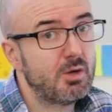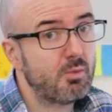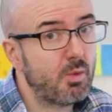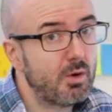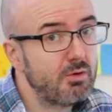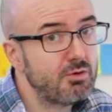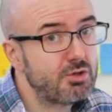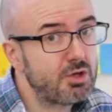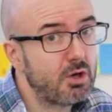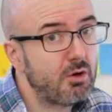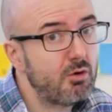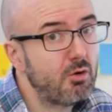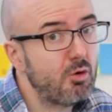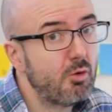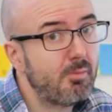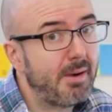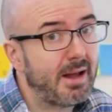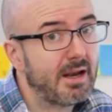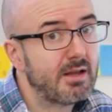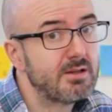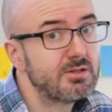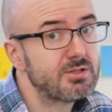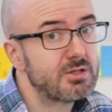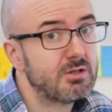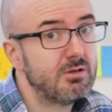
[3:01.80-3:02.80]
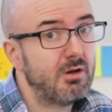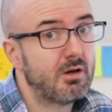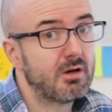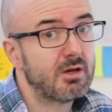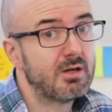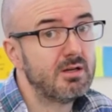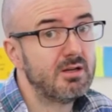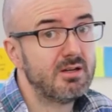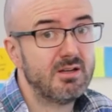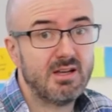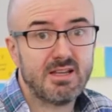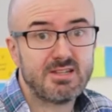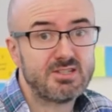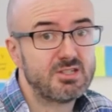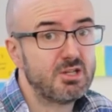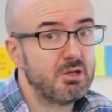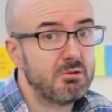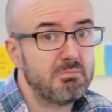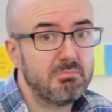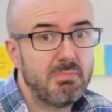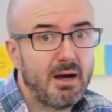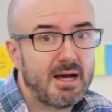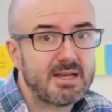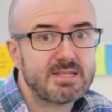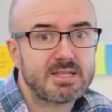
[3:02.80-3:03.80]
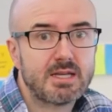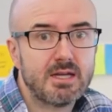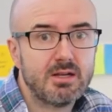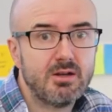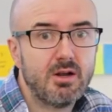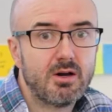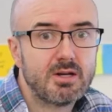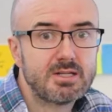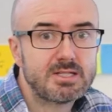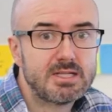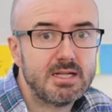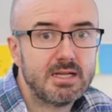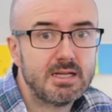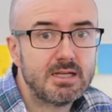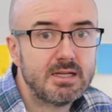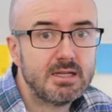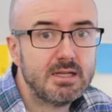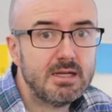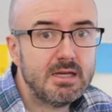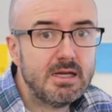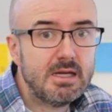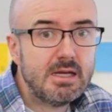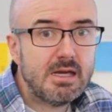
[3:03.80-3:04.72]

It won't show you your balance on login unless you ask it nicely,